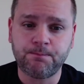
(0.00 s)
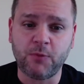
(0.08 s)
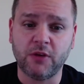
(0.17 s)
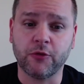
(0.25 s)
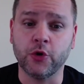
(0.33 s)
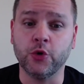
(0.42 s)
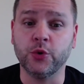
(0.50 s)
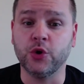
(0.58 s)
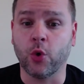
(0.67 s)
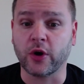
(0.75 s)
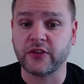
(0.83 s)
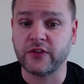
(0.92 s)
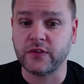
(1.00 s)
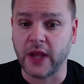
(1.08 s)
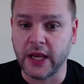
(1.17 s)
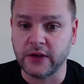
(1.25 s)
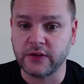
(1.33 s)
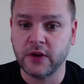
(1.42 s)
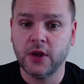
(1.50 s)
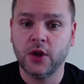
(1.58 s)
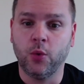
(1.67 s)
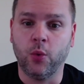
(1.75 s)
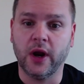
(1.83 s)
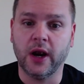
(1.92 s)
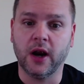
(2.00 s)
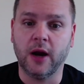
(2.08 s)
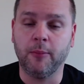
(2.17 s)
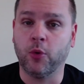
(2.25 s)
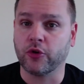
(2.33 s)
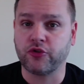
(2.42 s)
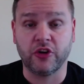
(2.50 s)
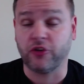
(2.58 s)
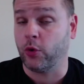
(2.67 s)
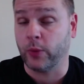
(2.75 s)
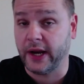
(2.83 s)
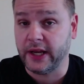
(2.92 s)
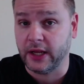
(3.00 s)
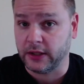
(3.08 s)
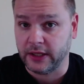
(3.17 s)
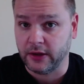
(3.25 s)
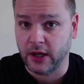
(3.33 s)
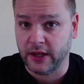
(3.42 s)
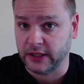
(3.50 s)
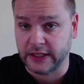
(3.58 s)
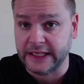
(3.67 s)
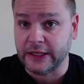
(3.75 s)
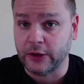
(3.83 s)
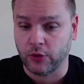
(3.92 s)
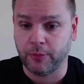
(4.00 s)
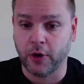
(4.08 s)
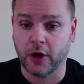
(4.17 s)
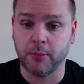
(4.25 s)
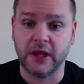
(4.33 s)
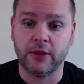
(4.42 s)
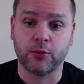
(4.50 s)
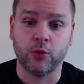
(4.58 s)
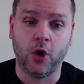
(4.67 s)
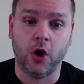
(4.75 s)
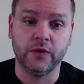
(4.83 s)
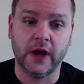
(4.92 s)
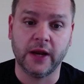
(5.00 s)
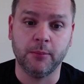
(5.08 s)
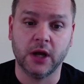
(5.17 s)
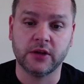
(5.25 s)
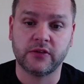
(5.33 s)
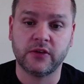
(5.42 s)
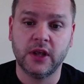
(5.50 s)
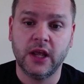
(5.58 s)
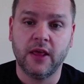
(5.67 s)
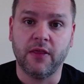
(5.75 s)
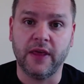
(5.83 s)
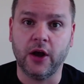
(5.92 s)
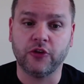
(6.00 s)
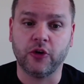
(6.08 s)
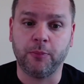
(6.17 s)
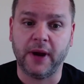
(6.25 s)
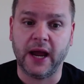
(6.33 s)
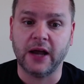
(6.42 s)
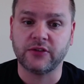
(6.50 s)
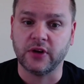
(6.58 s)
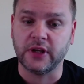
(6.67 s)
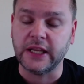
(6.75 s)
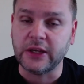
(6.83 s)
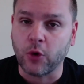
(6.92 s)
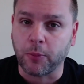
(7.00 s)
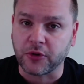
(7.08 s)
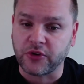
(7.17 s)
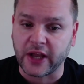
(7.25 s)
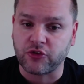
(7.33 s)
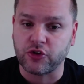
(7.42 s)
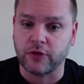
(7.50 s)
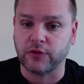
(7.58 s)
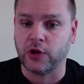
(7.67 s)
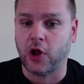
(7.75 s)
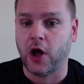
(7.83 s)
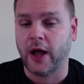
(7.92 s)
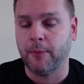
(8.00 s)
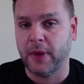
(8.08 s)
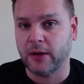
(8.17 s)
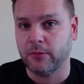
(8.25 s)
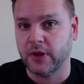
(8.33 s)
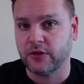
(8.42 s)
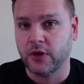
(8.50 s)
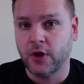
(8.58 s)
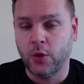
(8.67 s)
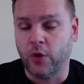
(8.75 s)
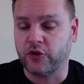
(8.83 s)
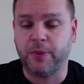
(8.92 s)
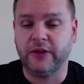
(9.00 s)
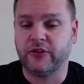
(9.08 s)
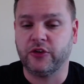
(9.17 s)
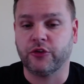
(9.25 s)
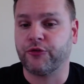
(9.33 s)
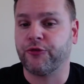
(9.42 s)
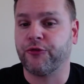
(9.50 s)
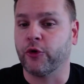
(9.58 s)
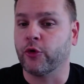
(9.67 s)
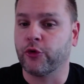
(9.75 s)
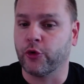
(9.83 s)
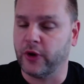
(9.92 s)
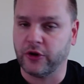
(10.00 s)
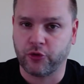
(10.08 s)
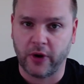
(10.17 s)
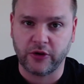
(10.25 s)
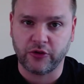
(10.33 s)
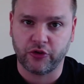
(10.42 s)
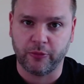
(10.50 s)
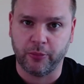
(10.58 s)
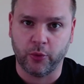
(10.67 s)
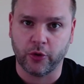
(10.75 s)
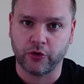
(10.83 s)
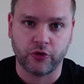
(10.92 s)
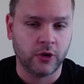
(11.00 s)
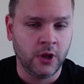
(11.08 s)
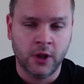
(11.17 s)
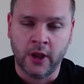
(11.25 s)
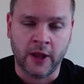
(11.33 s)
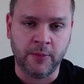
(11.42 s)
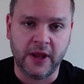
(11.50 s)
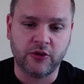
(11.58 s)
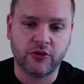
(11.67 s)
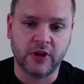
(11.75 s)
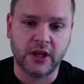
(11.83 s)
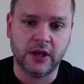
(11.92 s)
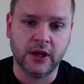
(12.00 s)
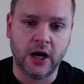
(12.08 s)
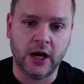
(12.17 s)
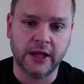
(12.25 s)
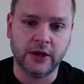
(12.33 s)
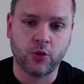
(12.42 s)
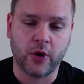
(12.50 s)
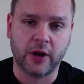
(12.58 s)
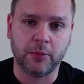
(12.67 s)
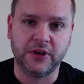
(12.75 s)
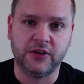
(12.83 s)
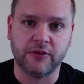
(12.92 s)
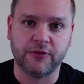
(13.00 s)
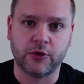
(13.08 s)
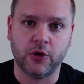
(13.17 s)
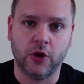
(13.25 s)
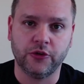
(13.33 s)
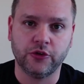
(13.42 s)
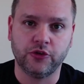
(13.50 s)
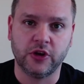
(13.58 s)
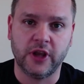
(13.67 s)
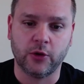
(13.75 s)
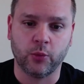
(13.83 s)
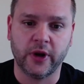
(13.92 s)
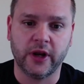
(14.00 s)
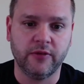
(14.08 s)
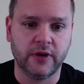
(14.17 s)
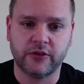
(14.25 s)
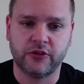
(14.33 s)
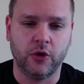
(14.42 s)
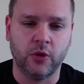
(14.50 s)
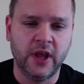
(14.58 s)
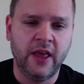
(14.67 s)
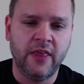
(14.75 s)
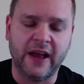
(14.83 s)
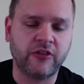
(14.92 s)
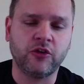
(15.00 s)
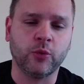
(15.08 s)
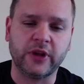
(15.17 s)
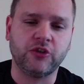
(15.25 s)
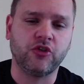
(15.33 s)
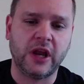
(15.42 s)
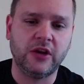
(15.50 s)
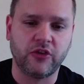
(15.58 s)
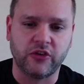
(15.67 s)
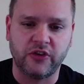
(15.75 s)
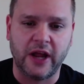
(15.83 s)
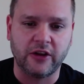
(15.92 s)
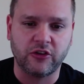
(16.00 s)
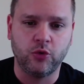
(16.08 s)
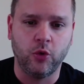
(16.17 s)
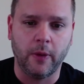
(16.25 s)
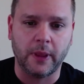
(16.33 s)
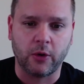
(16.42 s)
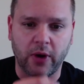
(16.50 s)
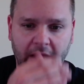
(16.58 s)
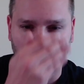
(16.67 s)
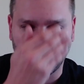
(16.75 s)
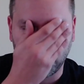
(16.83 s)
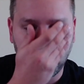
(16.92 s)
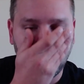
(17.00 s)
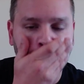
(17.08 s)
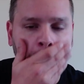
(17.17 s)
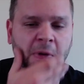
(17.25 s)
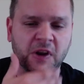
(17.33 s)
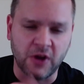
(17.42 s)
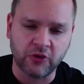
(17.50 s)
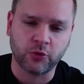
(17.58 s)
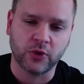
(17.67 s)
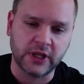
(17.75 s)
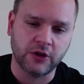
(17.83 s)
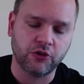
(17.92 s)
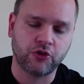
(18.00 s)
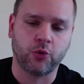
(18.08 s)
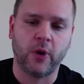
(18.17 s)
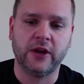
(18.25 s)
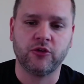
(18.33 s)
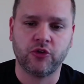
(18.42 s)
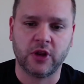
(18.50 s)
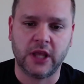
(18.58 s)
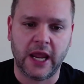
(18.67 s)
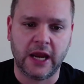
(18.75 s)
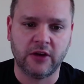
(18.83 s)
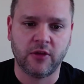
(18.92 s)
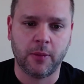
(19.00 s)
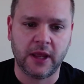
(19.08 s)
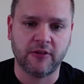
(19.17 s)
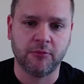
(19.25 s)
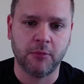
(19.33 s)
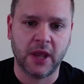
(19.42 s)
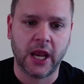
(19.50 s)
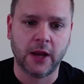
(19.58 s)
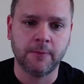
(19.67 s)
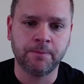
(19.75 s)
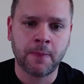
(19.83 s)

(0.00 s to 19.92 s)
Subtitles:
for New York State, where abortion is already illegal, through all 9 months. They also passed an Equal Protection of Law Amendment, which basically just further entrenches abortion and makes it incredibly difficult to get rid of it. So that doesn't really change the status quo on the ground, but it does really entrench the gains that they have made.